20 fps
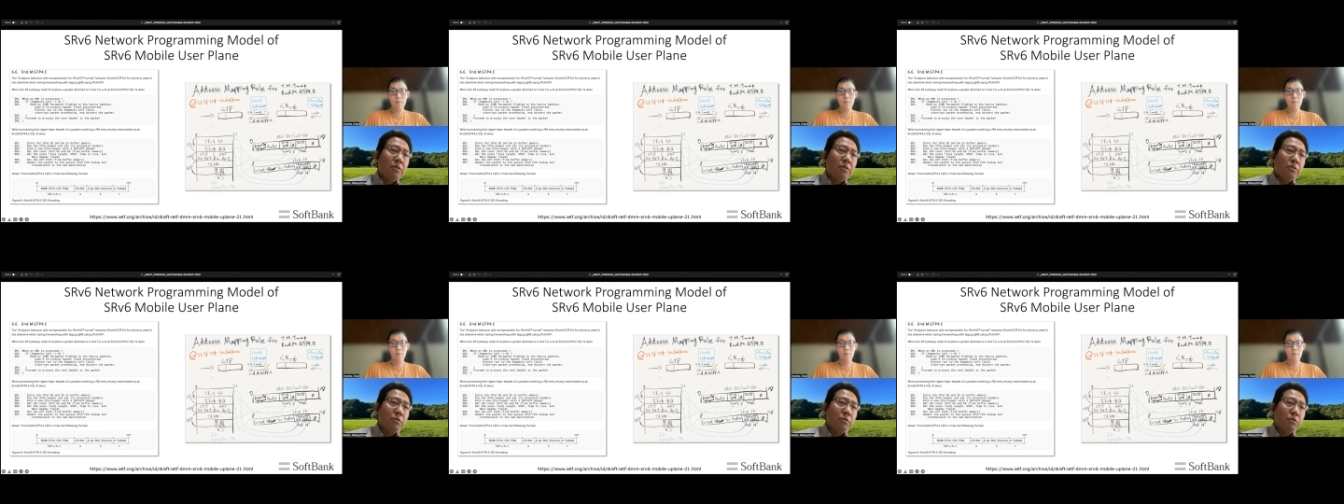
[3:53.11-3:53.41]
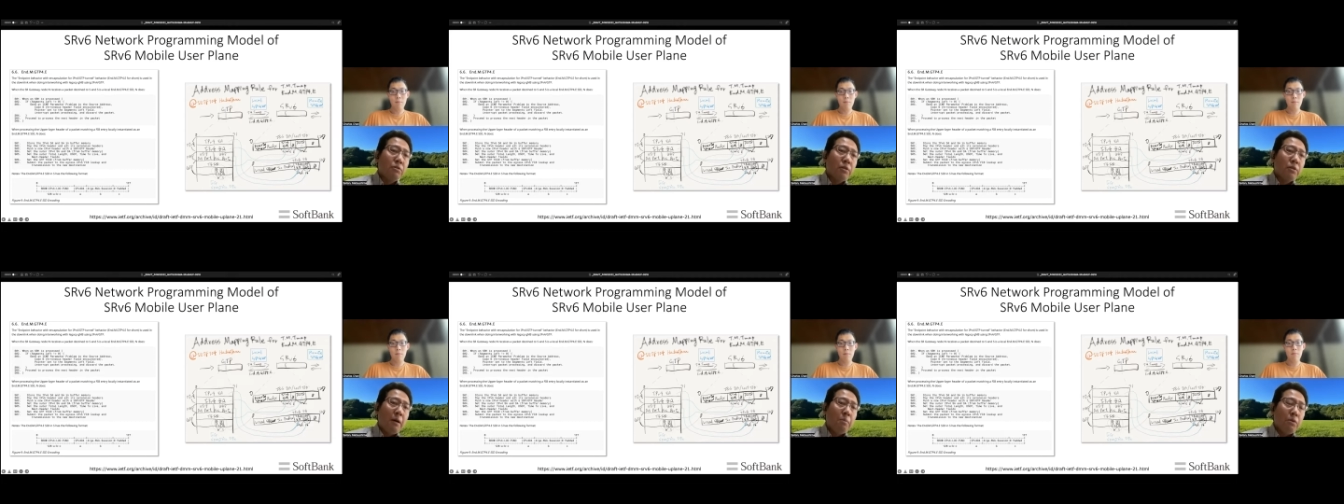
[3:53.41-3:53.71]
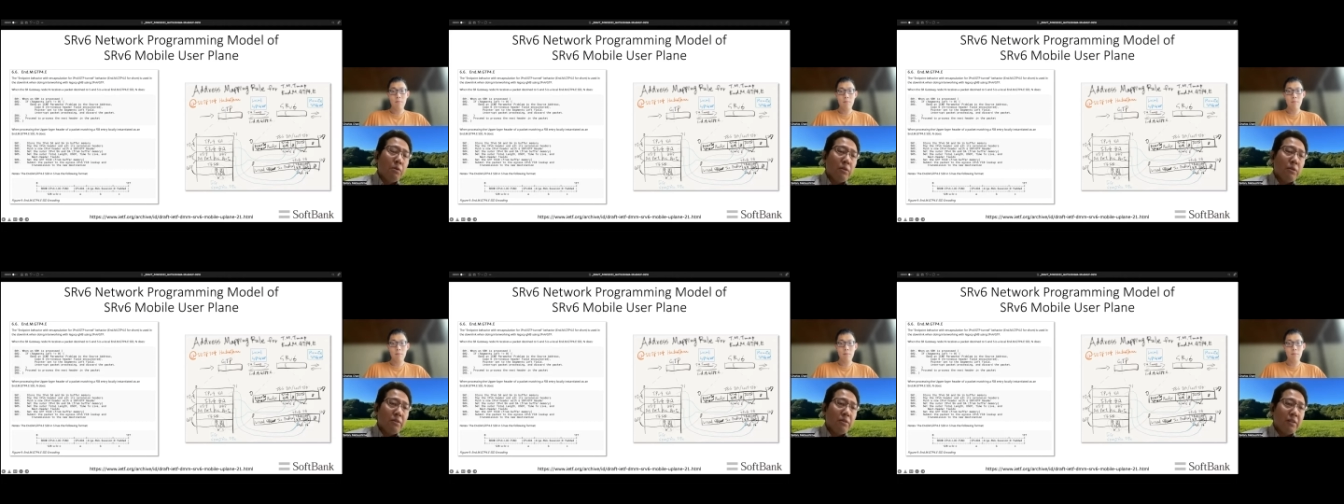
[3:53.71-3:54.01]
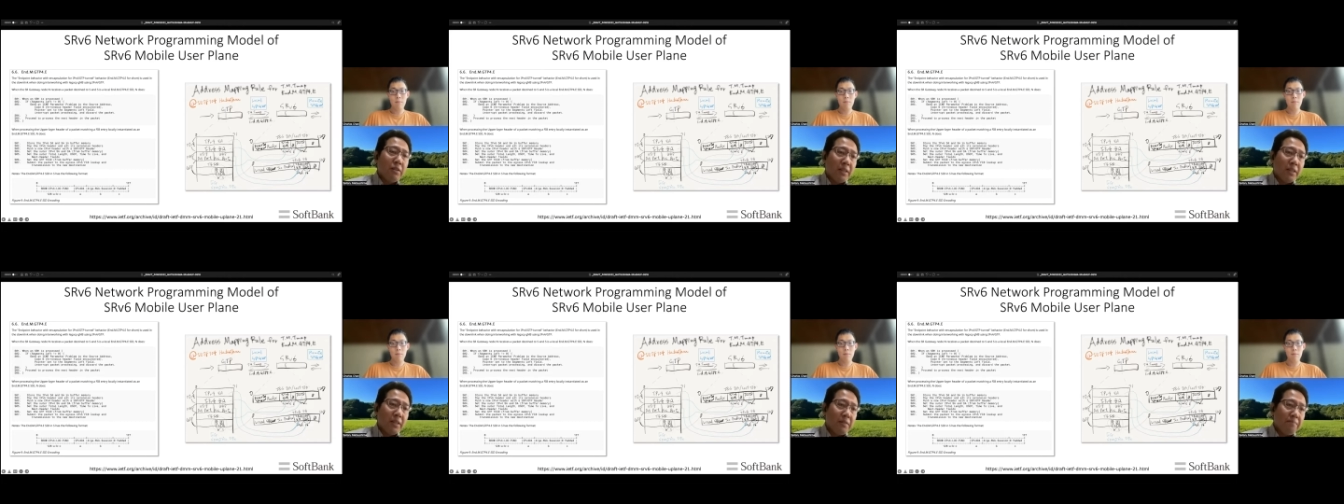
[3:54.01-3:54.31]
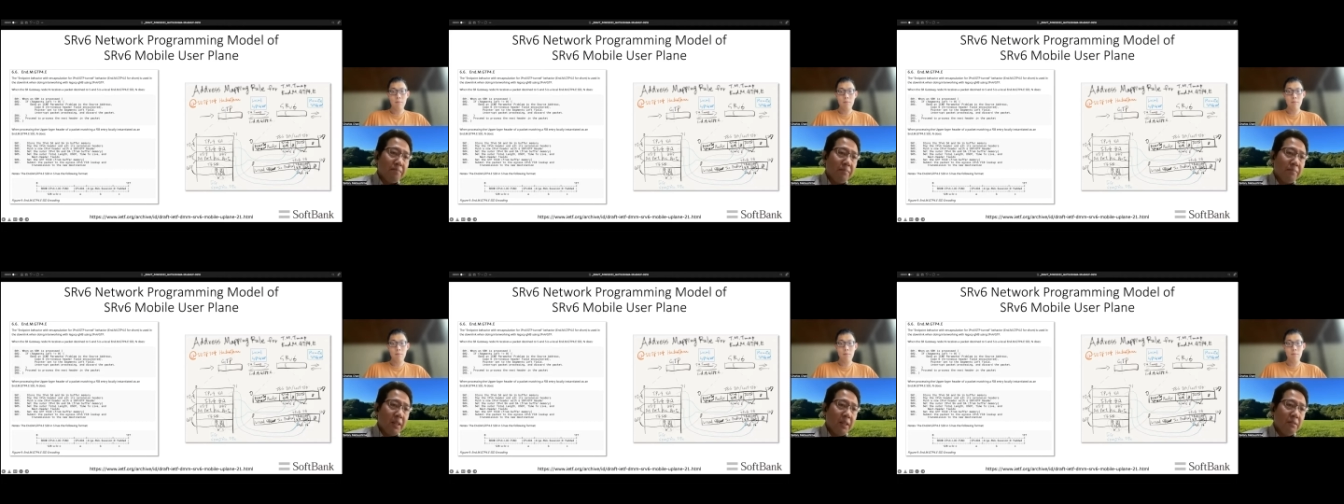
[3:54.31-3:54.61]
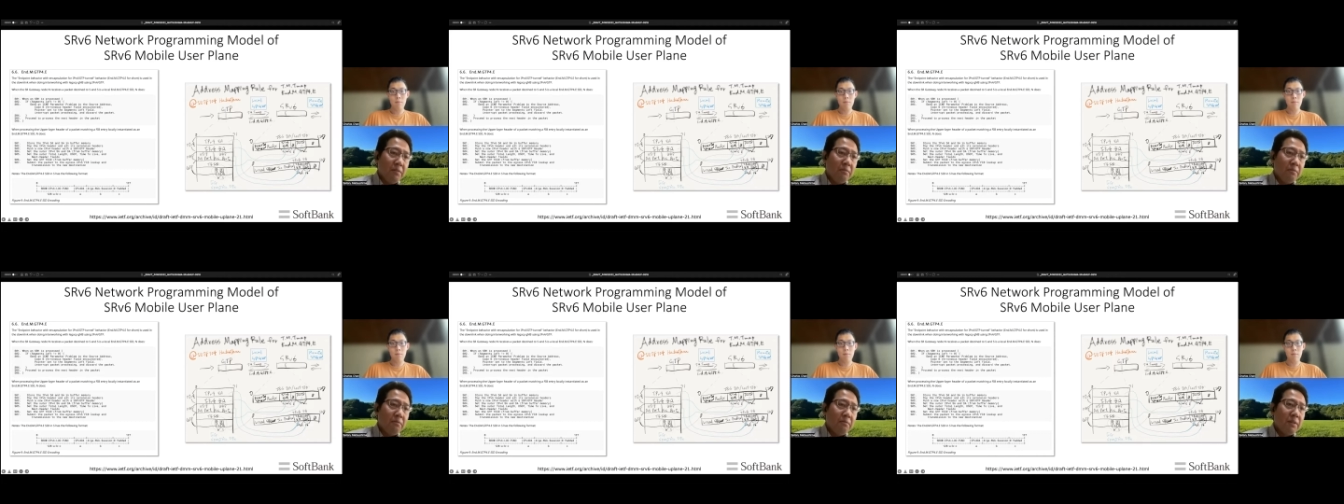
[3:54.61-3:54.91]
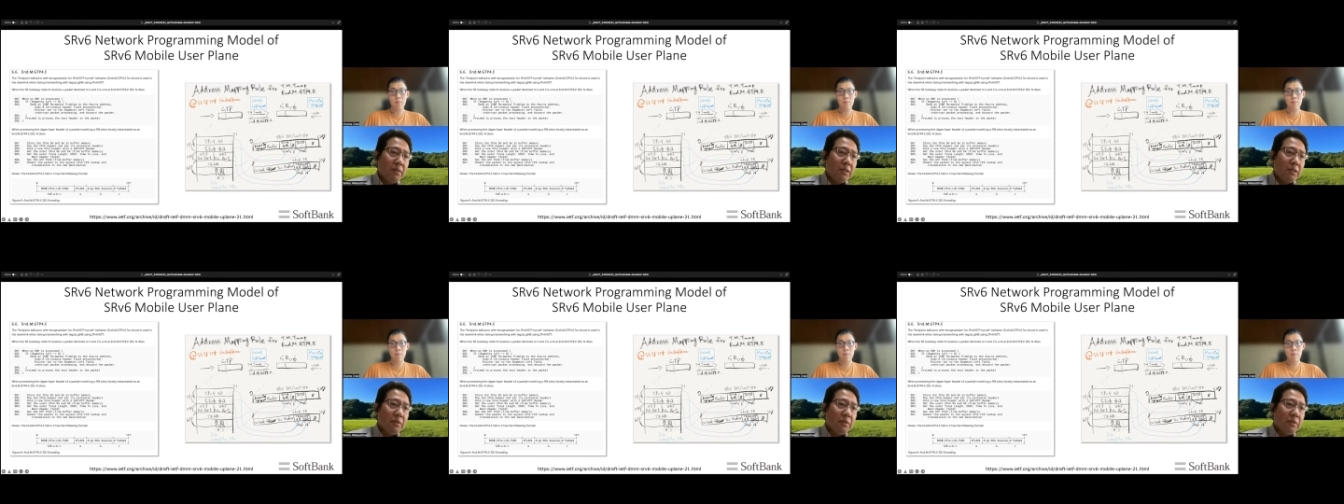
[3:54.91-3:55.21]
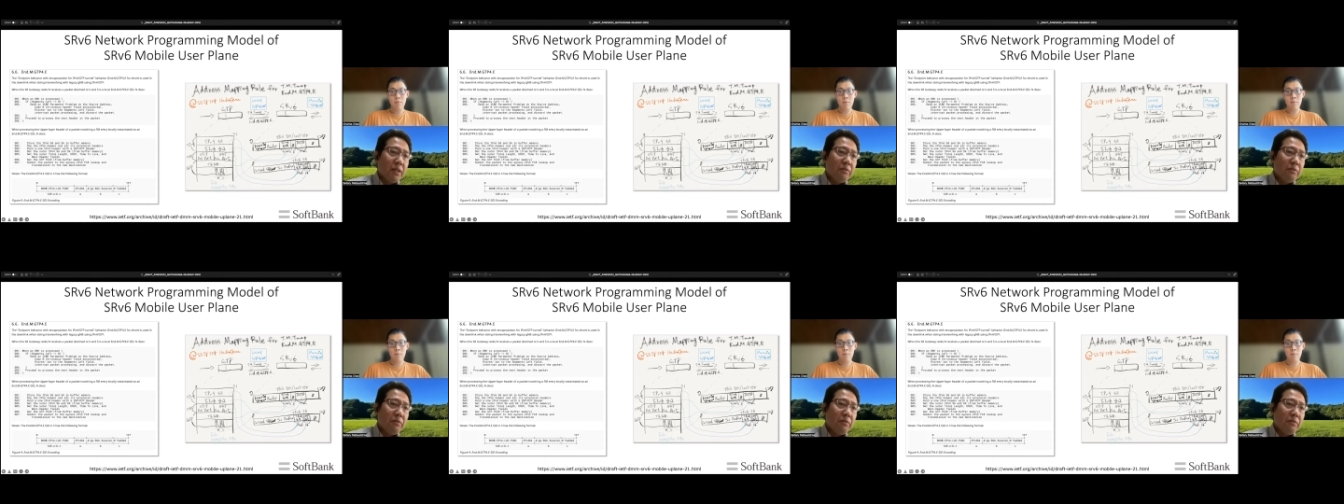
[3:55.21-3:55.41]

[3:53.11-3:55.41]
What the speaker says: To avoid that, but we